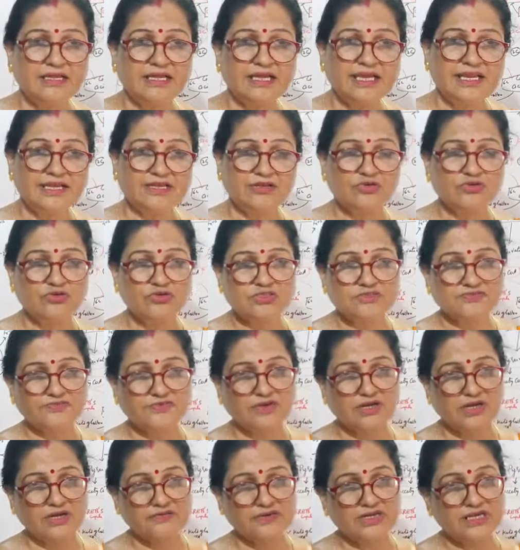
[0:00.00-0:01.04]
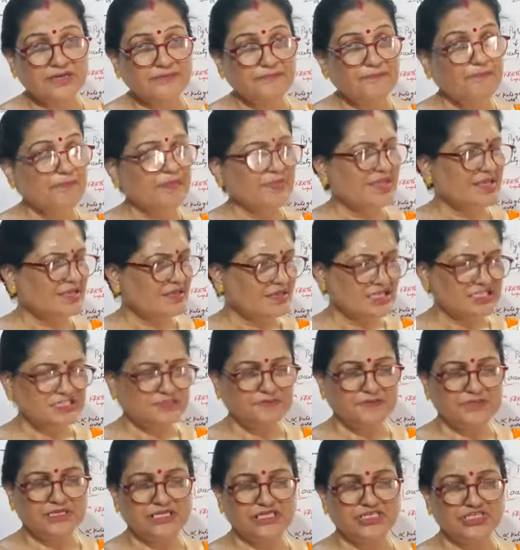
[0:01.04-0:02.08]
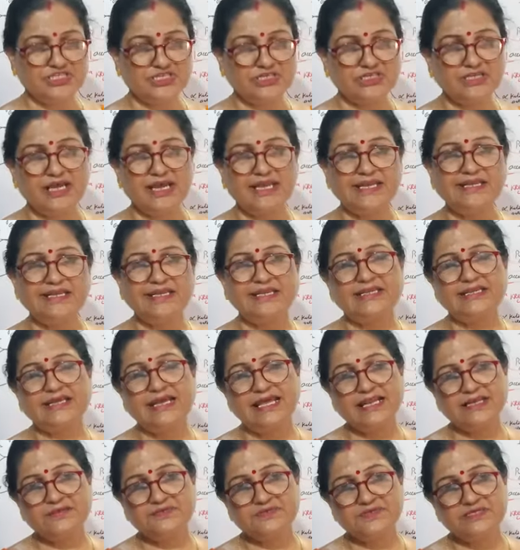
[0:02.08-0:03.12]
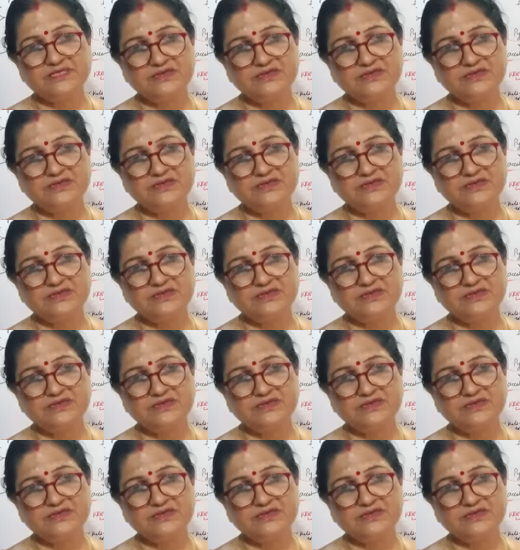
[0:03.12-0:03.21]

it goes for our respiration, and it help